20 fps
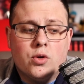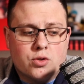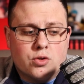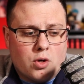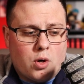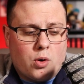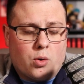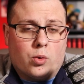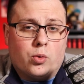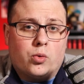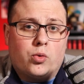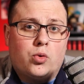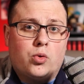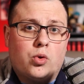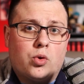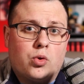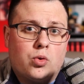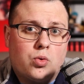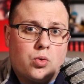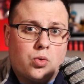So
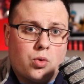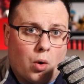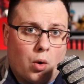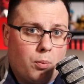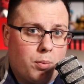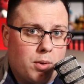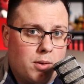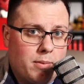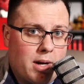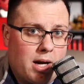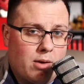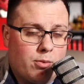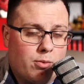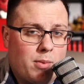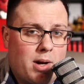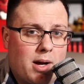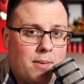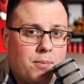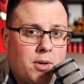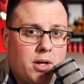don't be mad
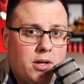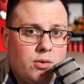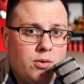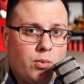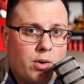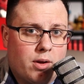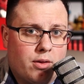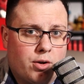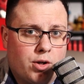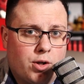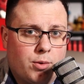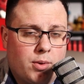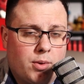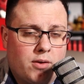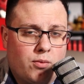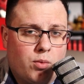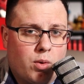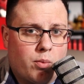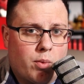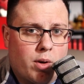with my opinion, whether you
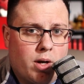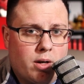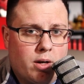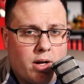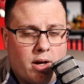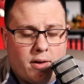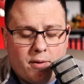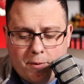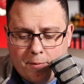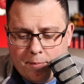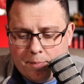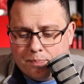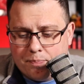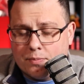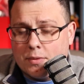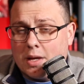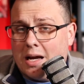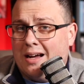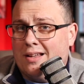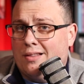believe one way or another.
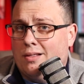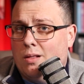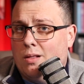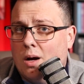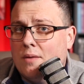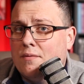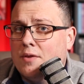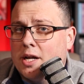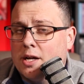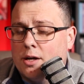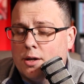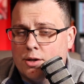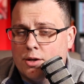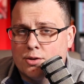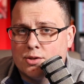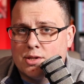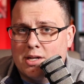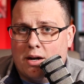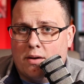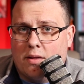I'd love to hear
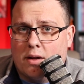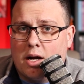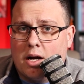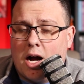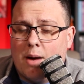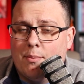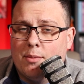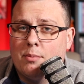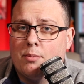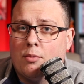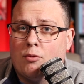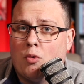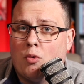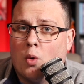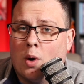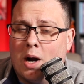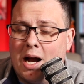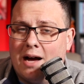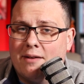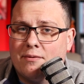yours down in the comment
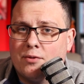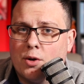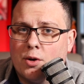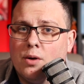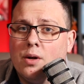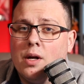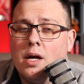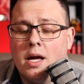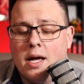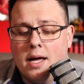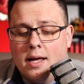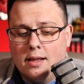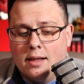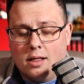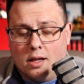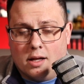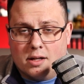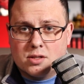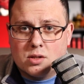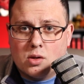before or after.
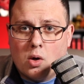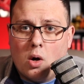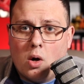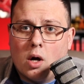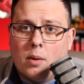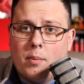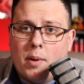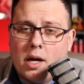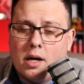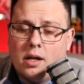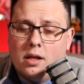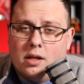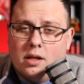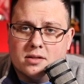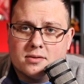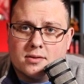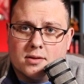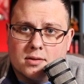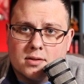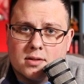Let's talk about it.
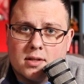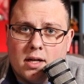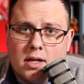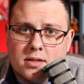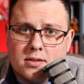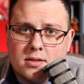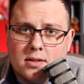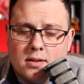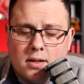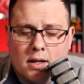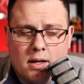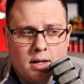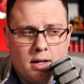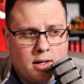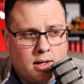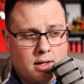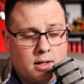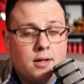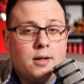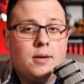Let's discuss it.
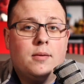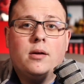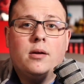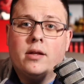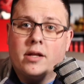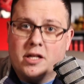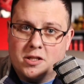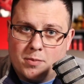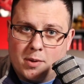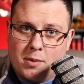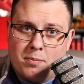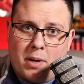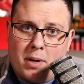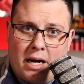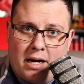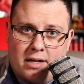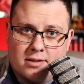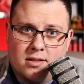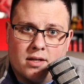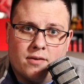Let's be
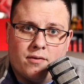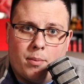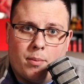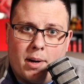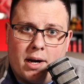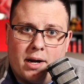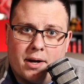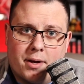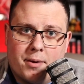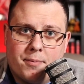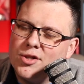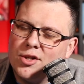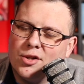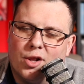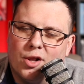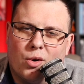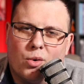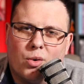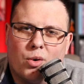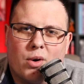positive about it.
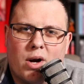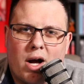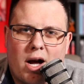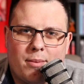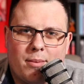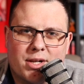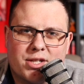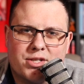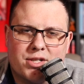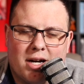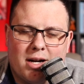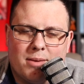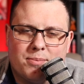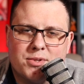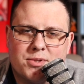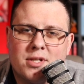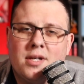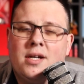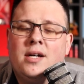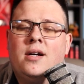Should local comic
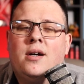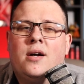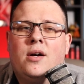shops